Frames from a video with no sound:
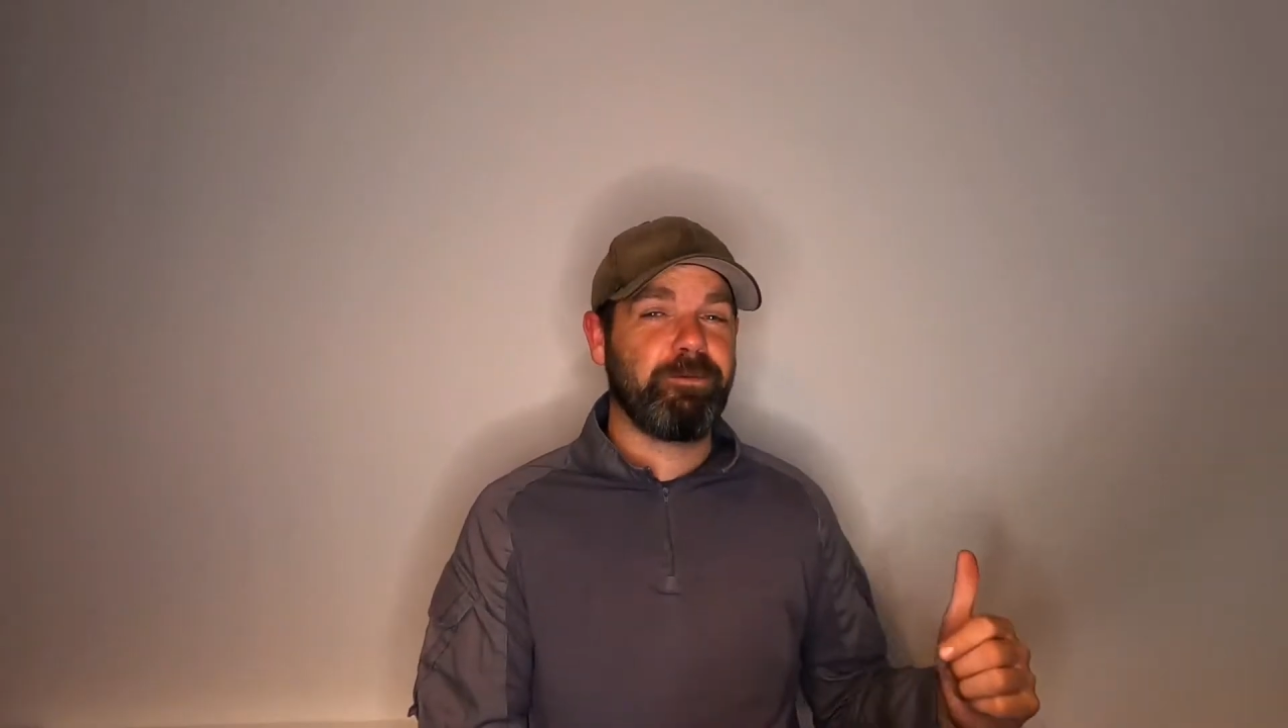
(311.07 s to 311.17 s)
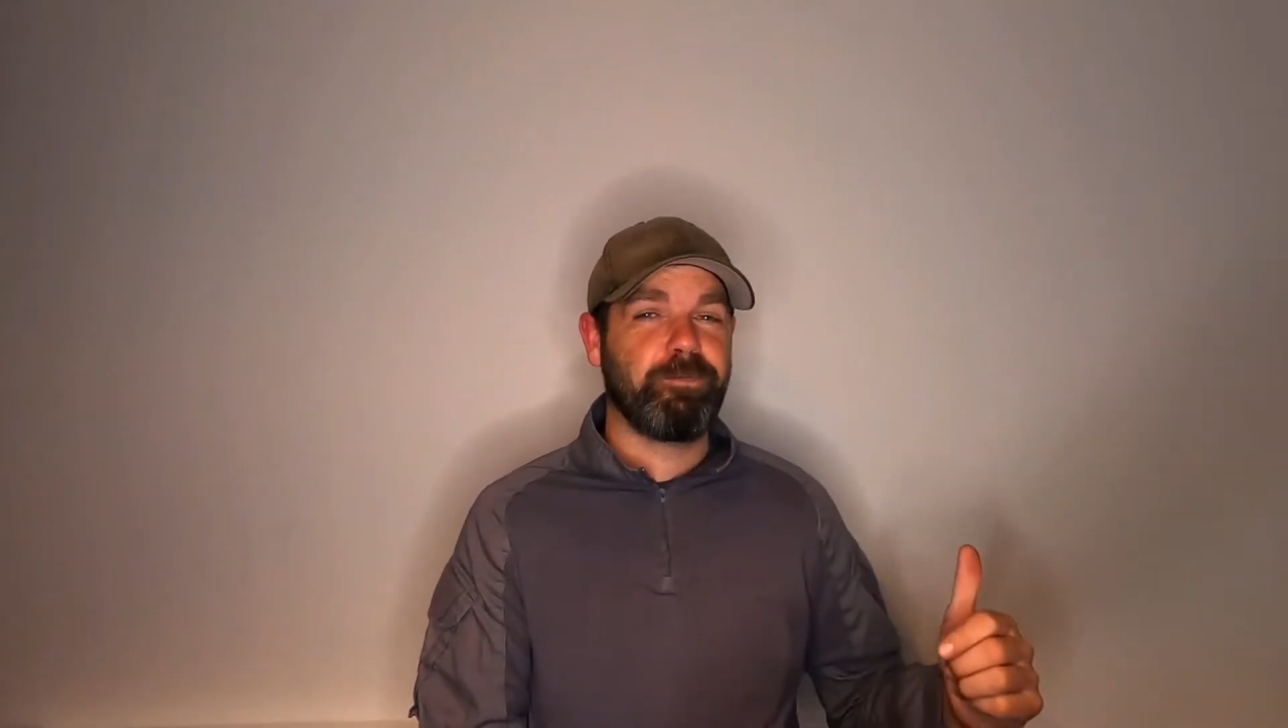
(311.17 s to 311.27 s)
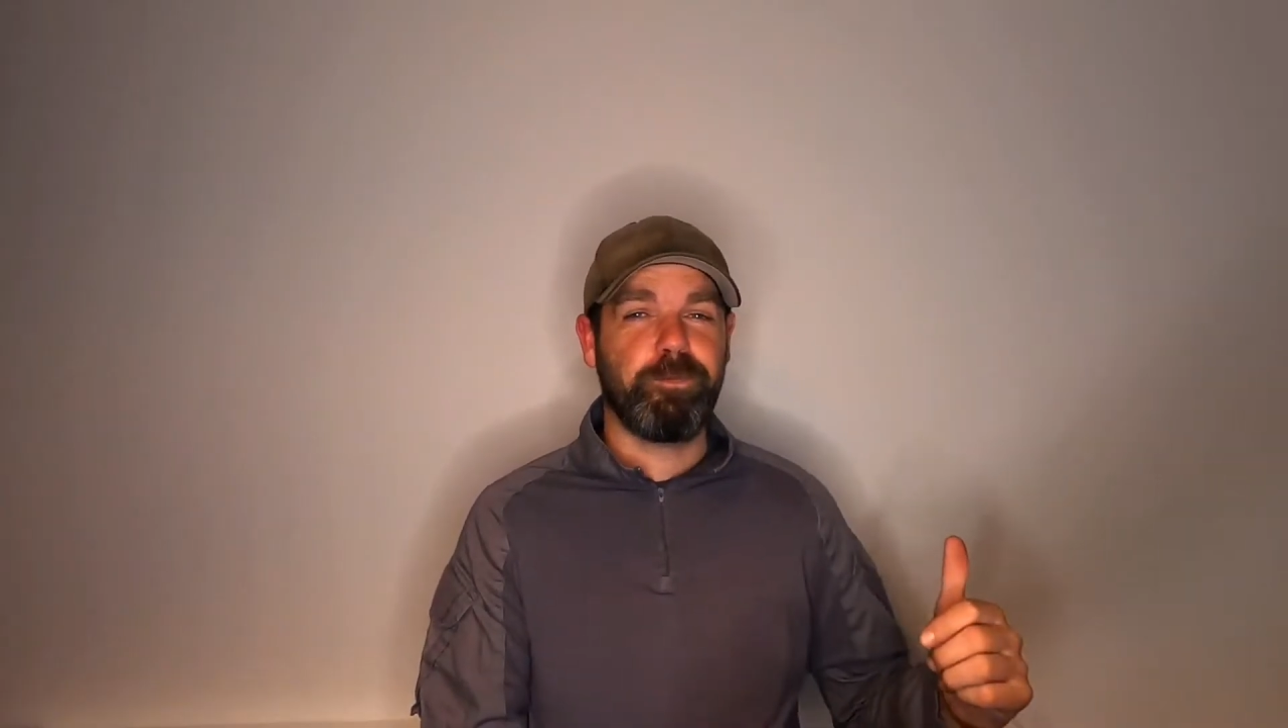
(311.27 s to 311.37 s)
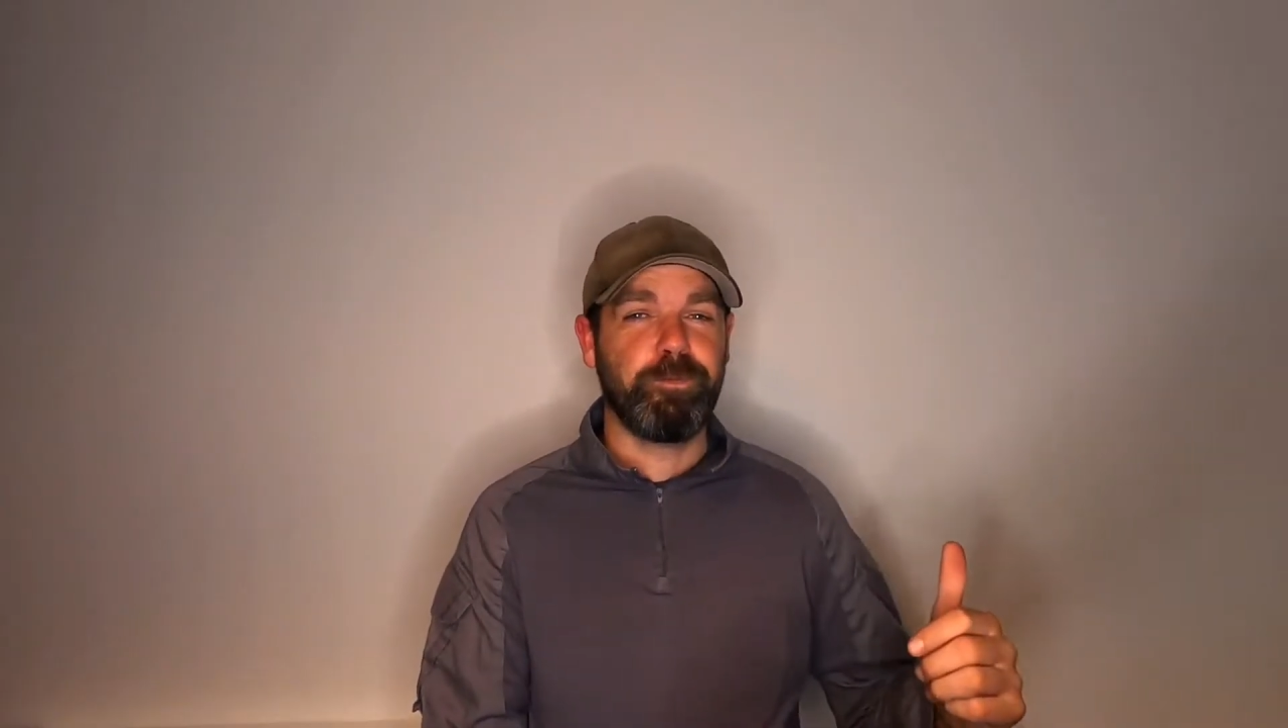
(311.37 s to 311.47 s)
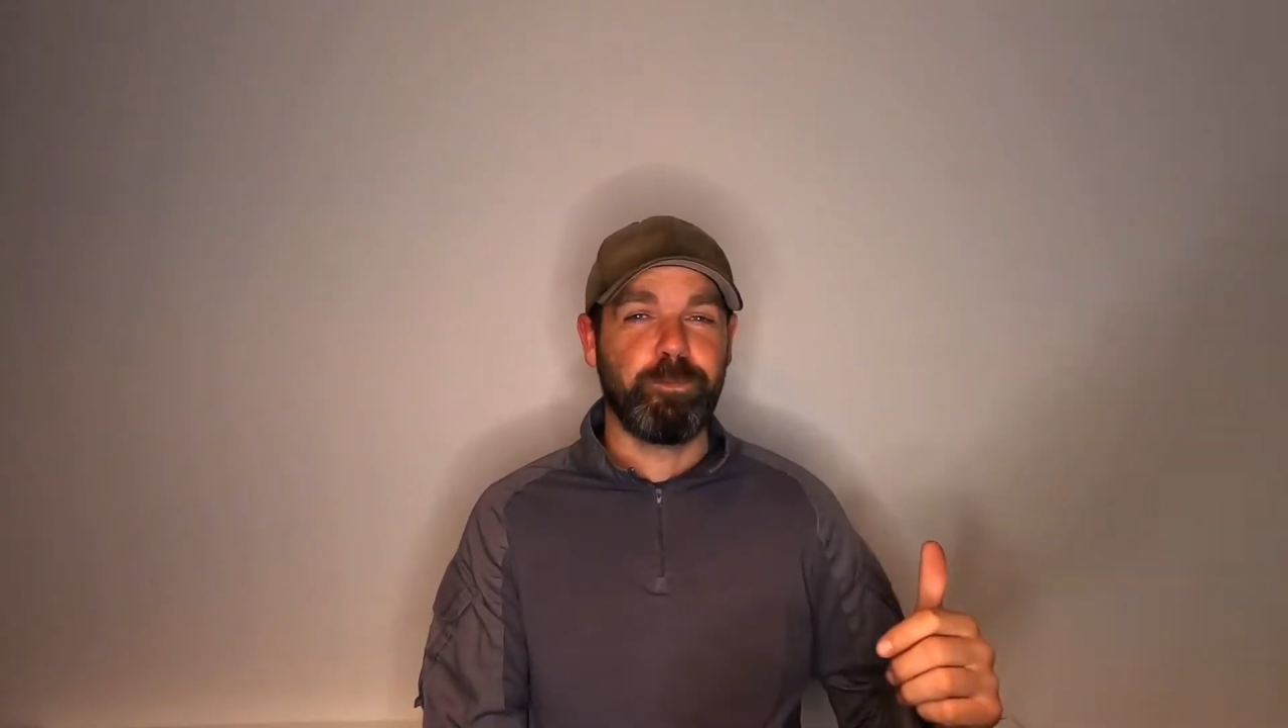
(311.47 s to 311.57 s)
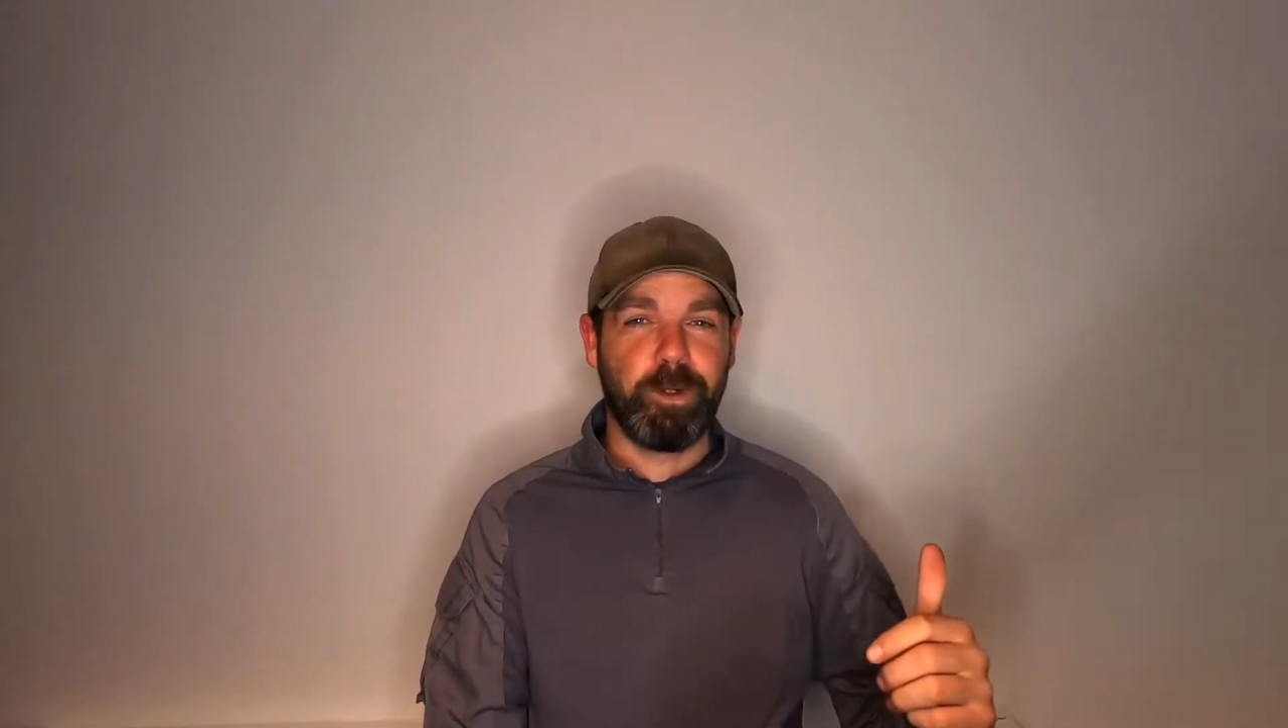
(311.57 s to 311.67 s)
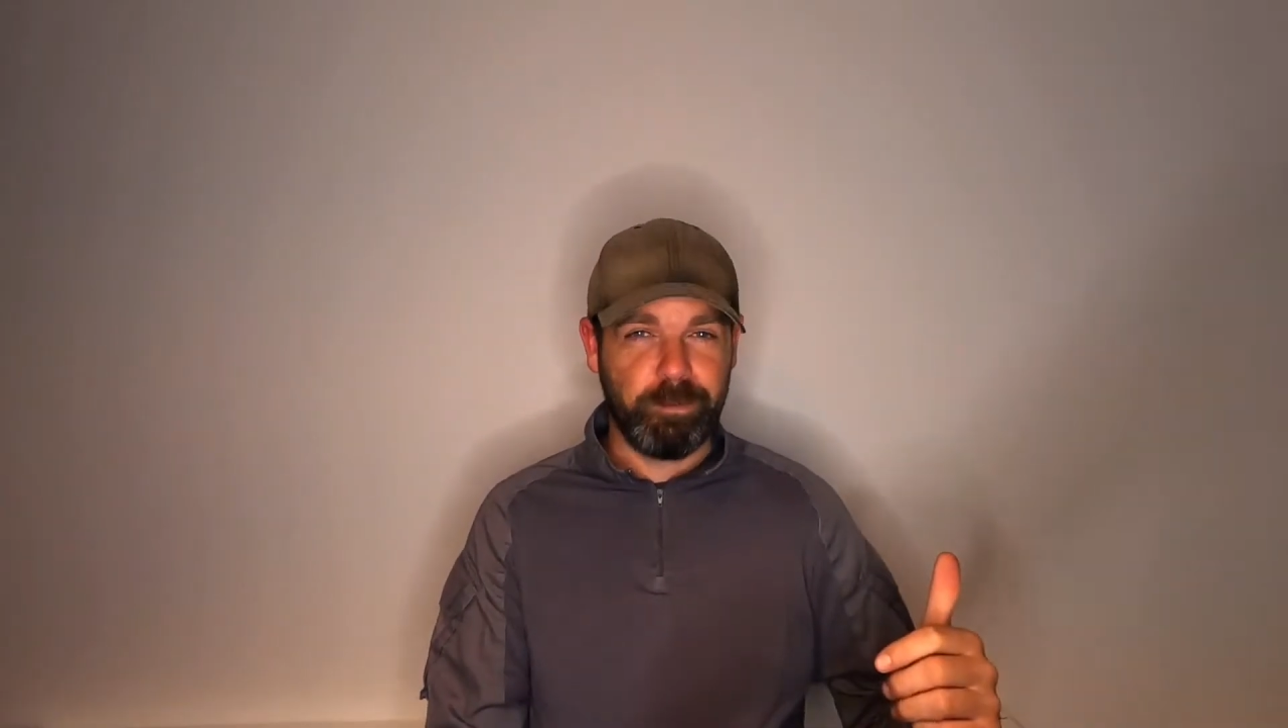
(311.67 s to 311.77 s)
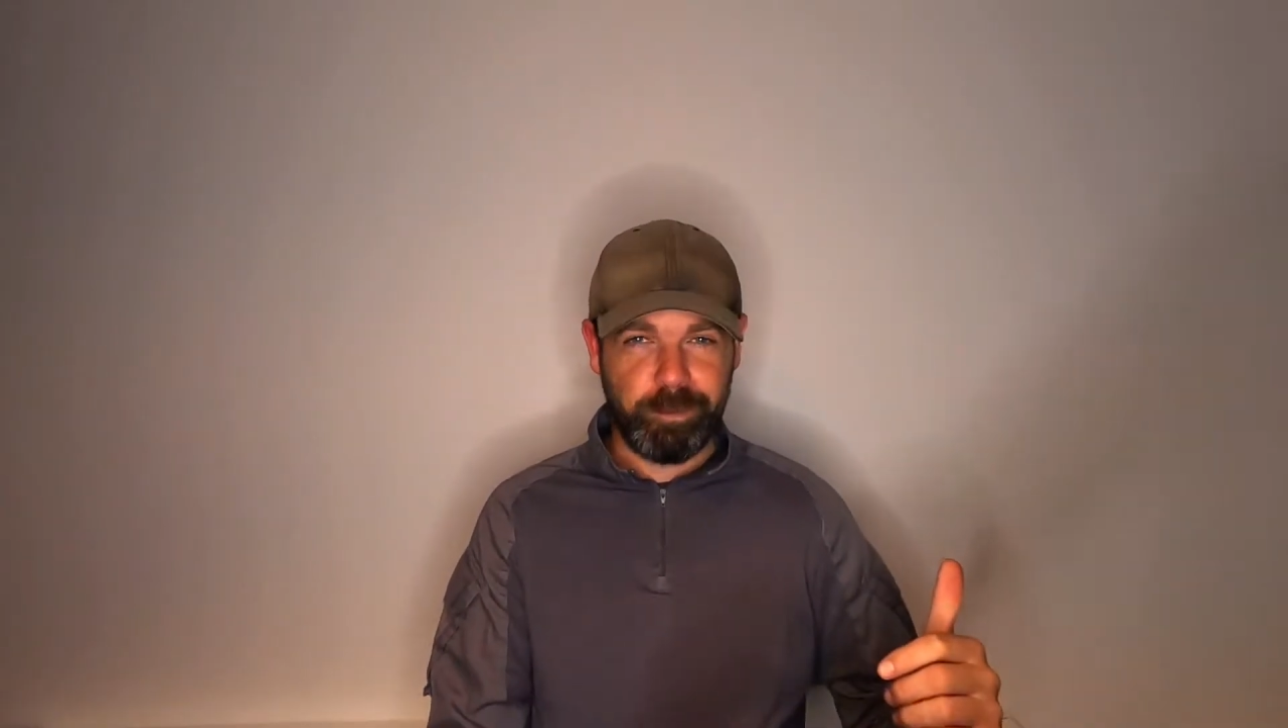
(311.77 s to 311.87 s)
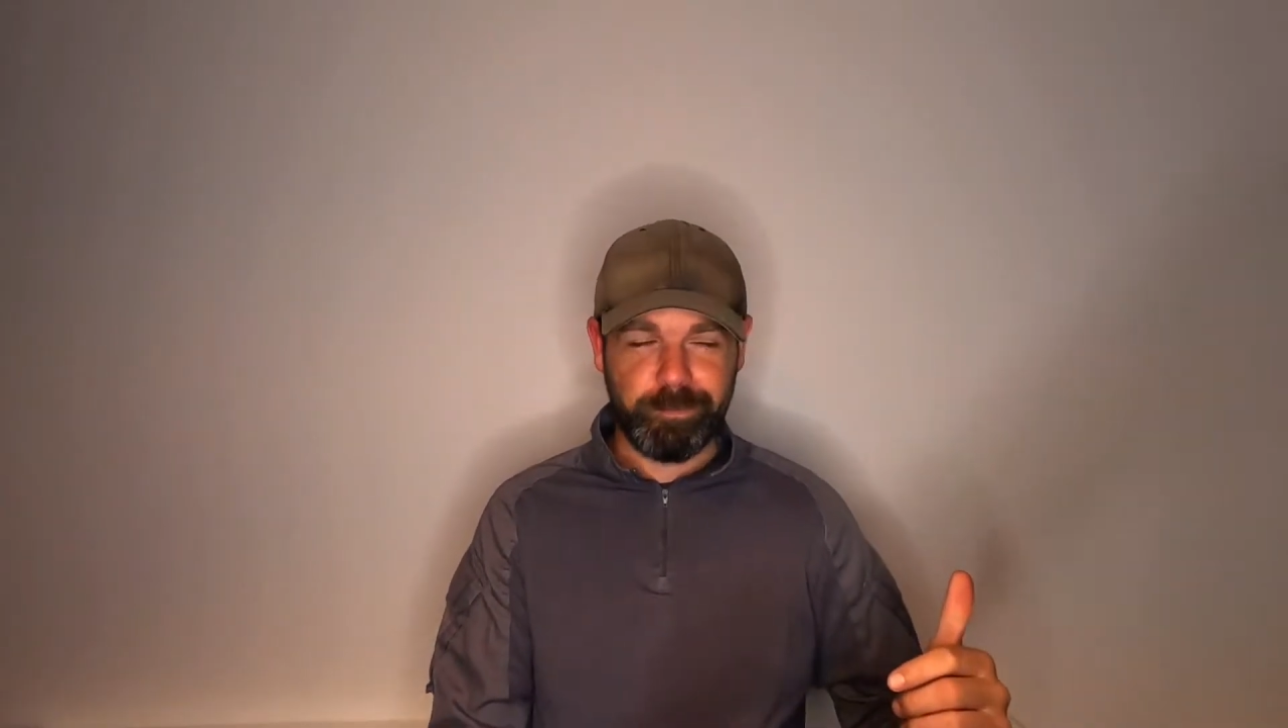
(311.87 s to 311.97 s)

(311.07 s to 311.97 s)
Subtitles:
of room where I